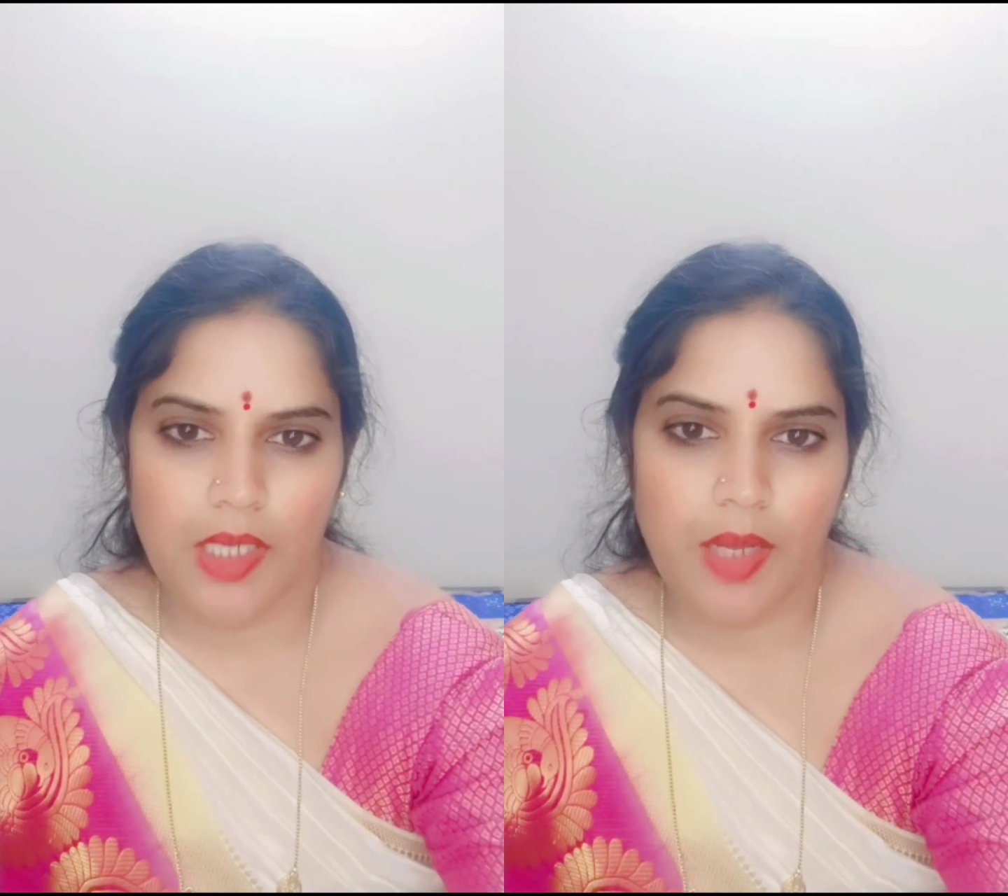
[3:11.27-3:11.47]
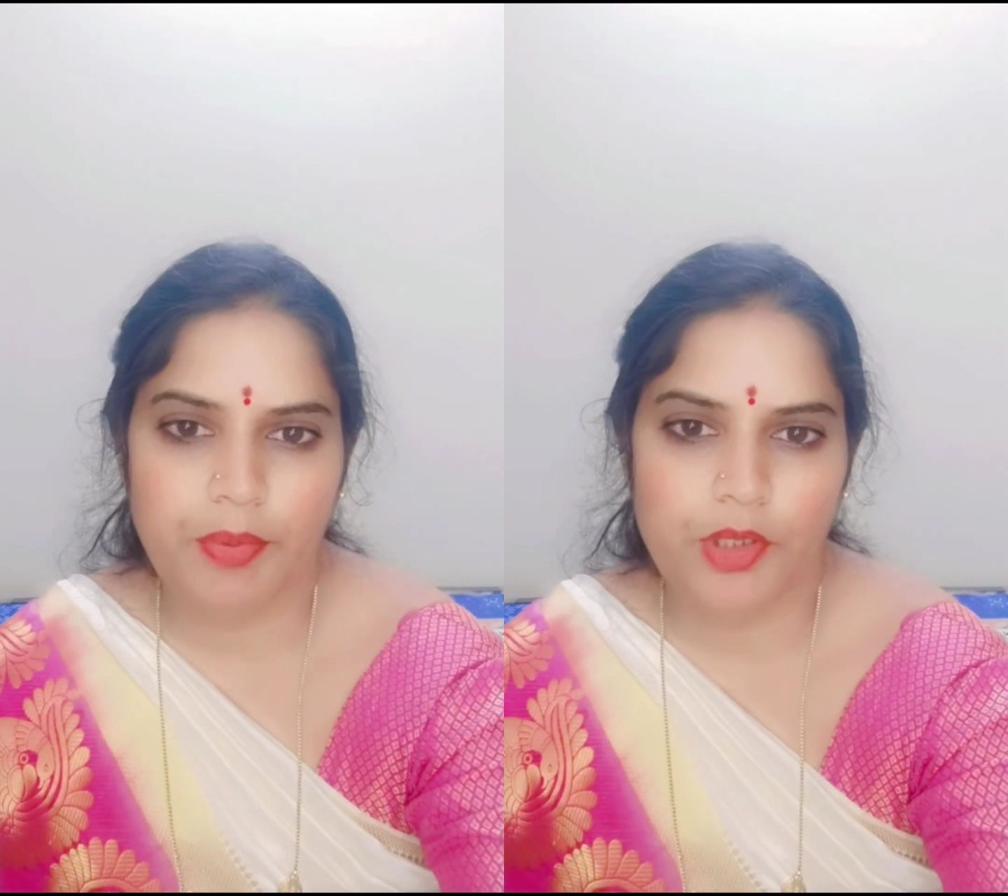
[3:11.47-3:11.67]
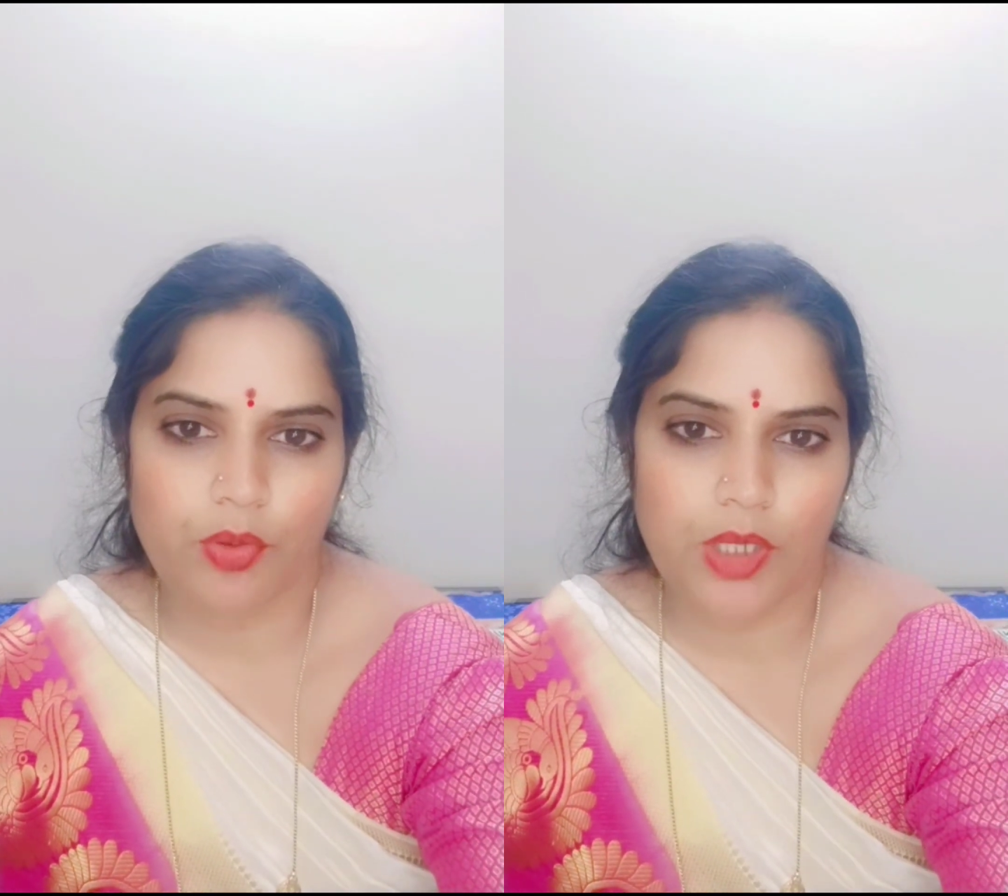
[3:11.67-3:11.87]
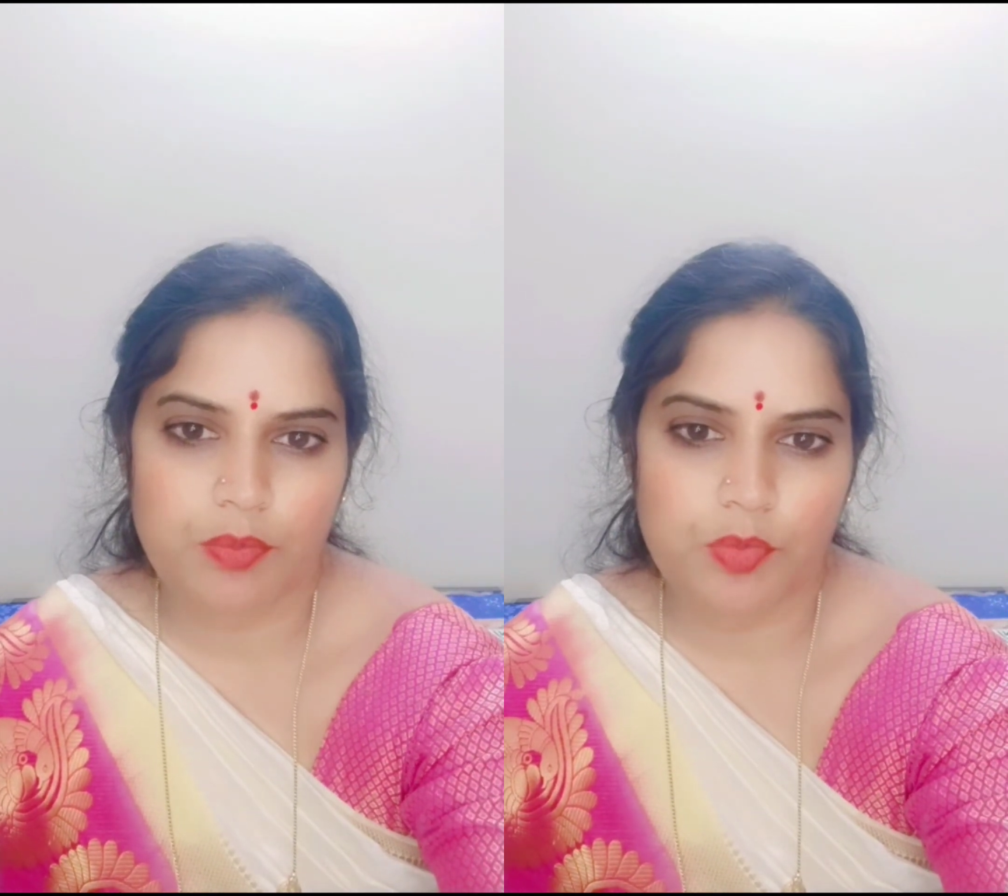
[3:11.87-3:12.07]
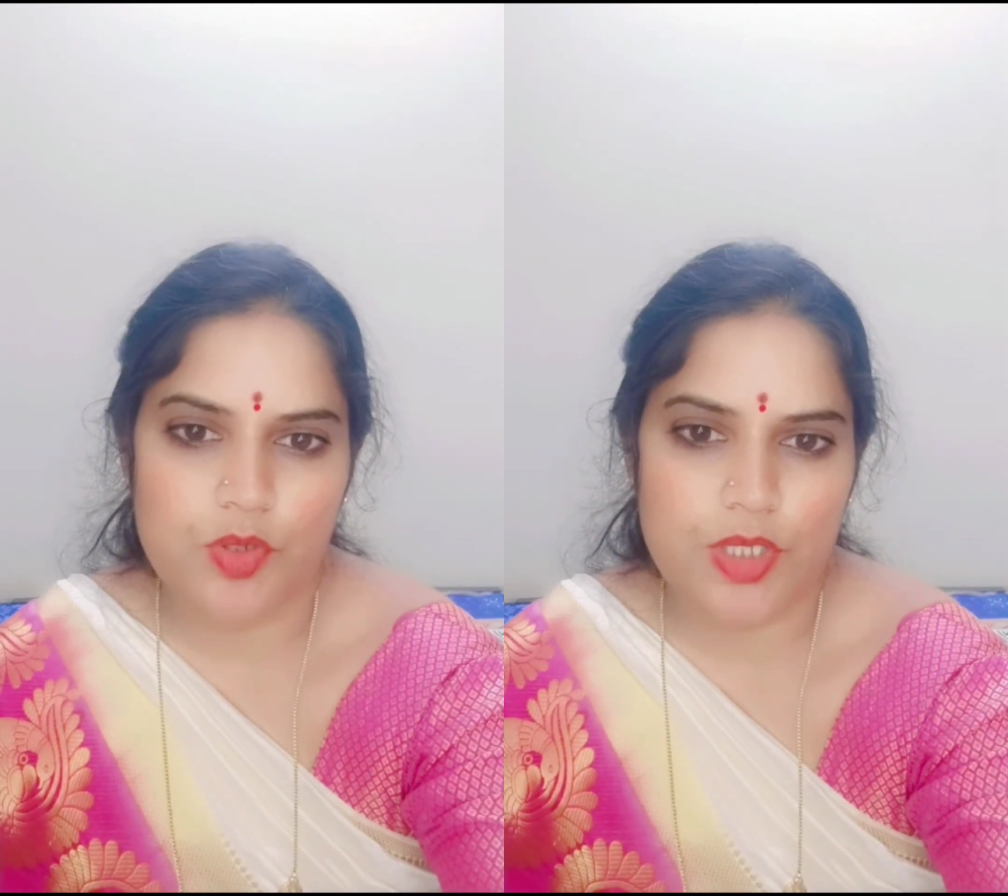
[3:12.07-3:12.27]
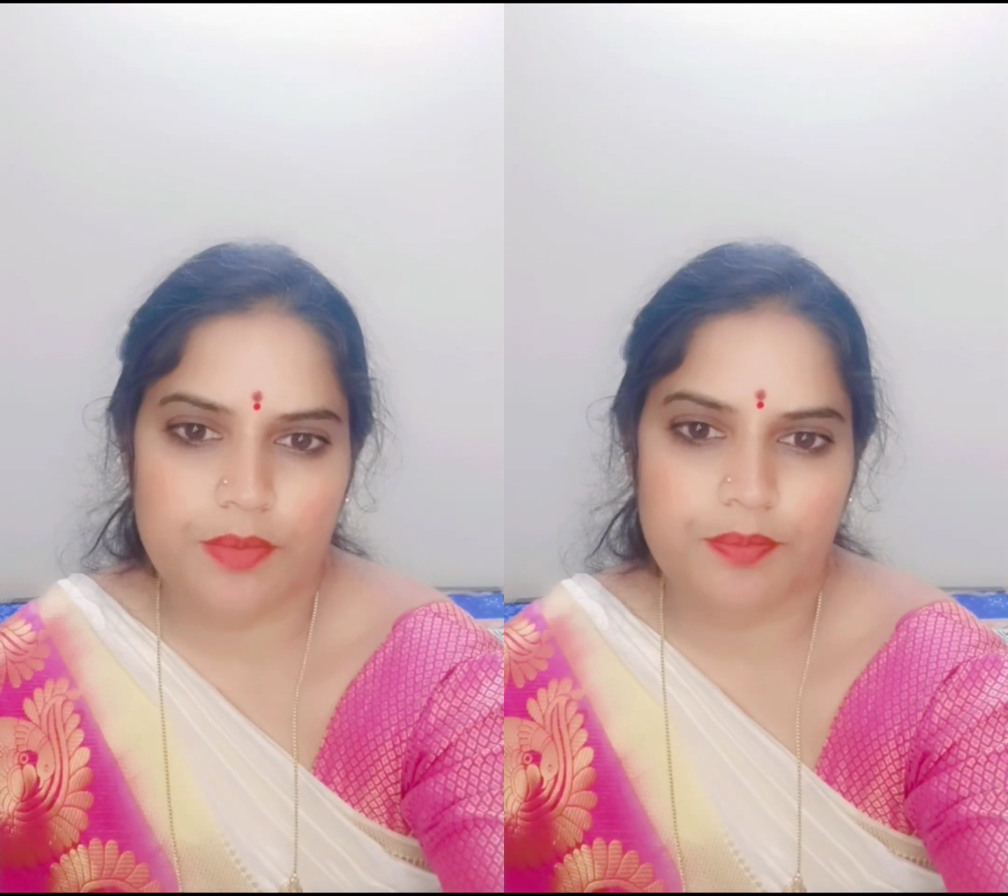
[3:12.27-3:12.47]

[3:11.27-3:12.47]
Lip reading: Happy Durga Puja.